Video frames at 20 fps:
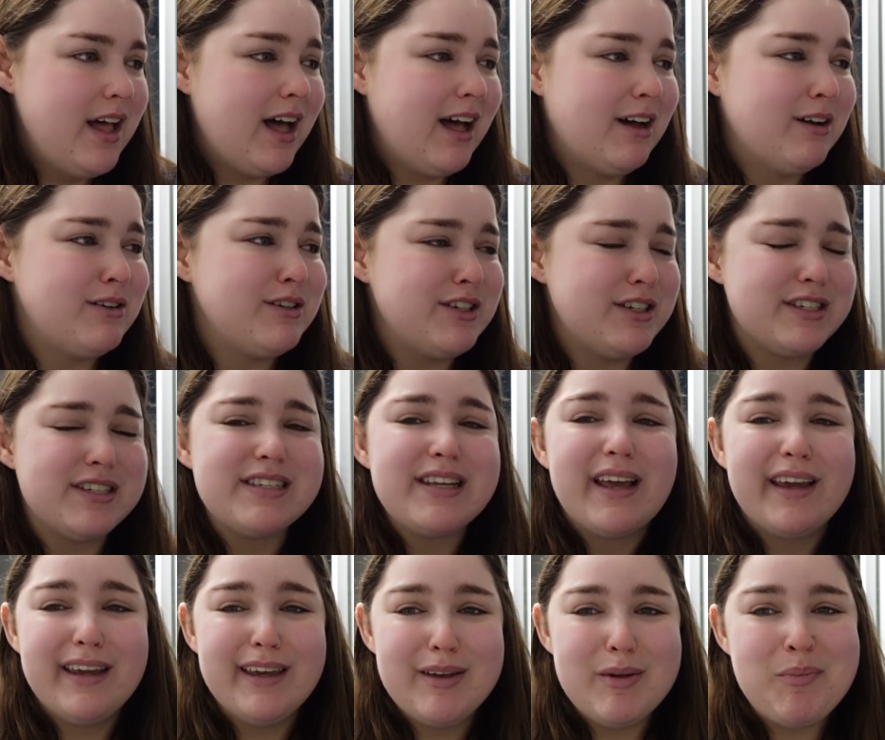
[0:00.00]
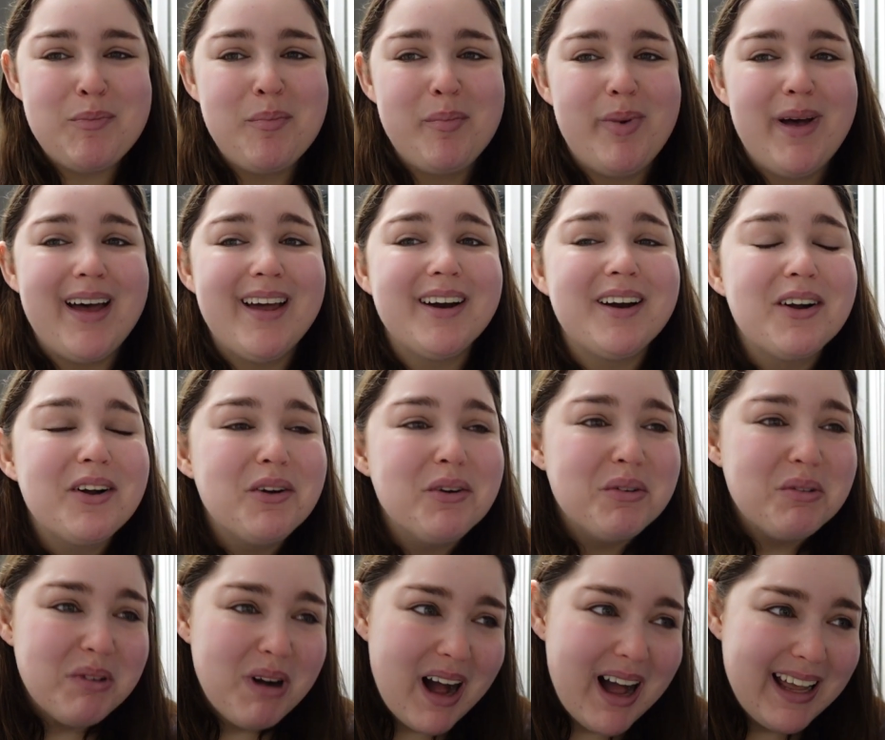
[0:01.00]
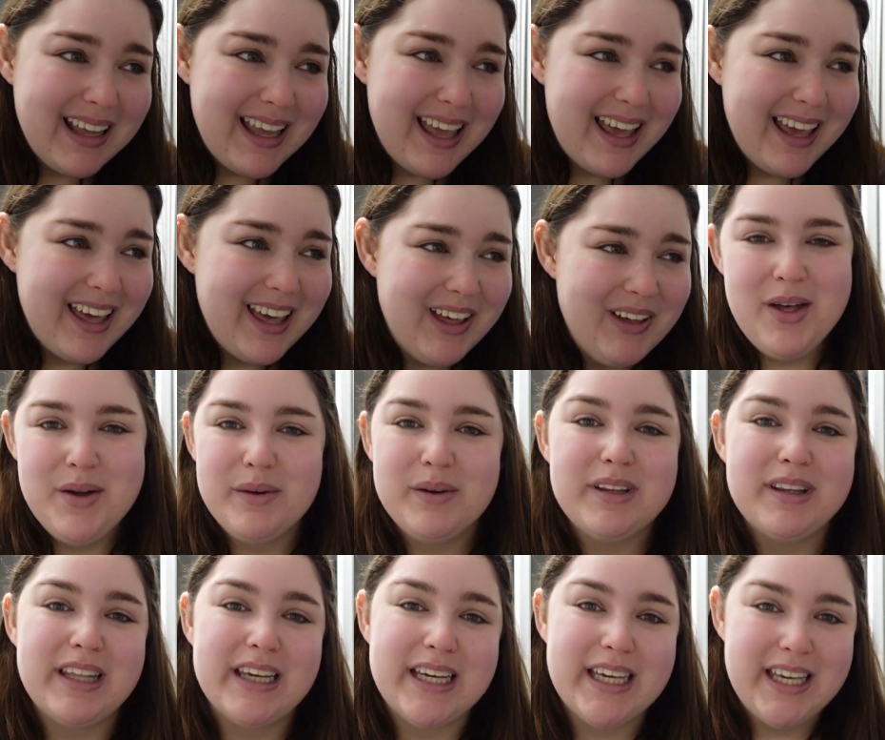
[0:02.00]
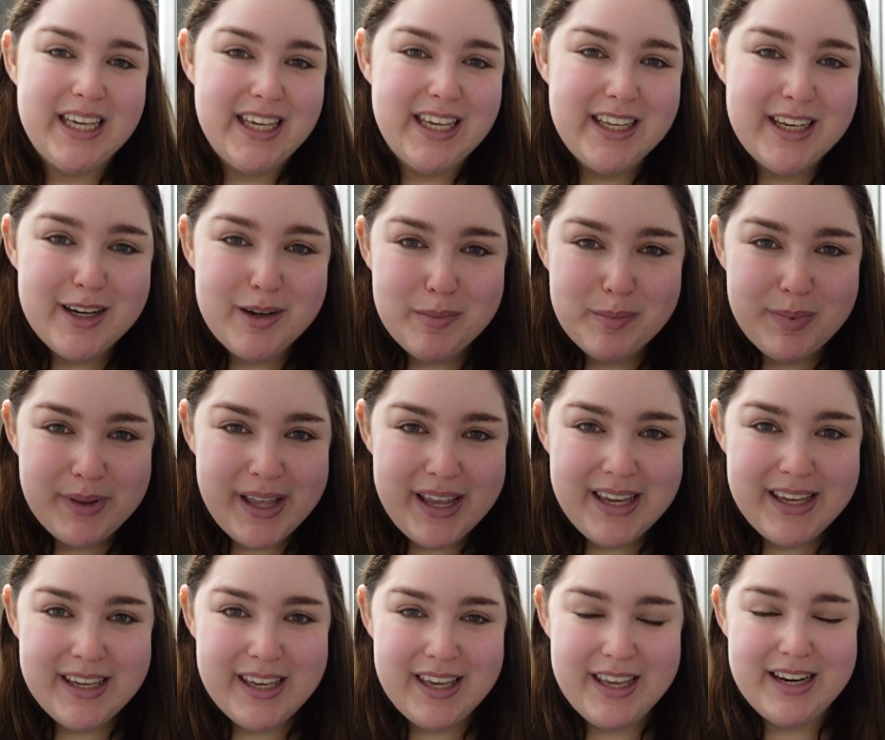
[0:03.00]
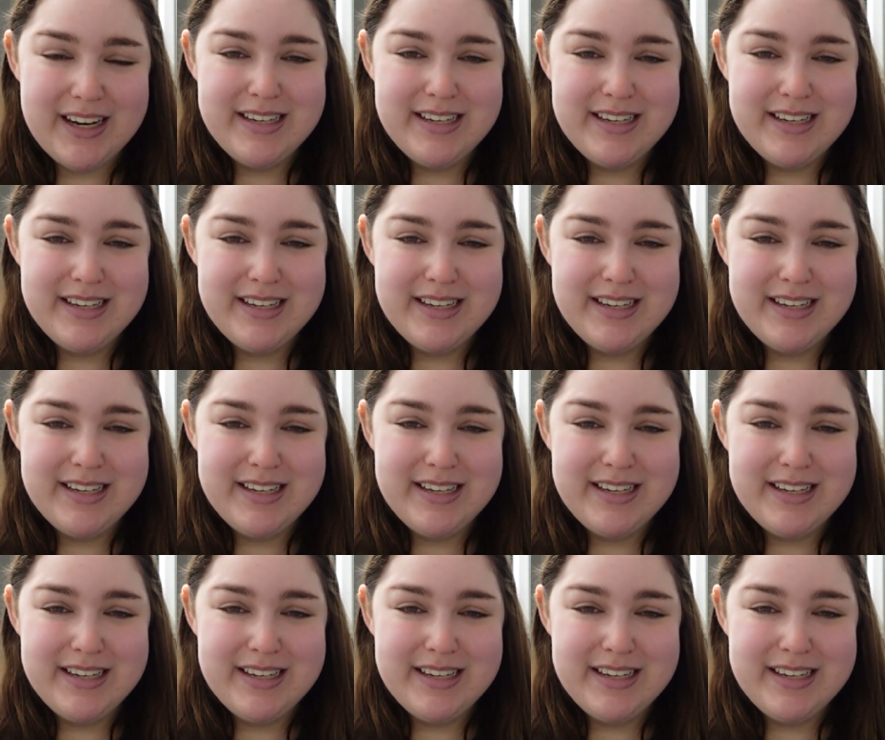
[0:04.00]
I was just like in bed crying with like a heated blanket,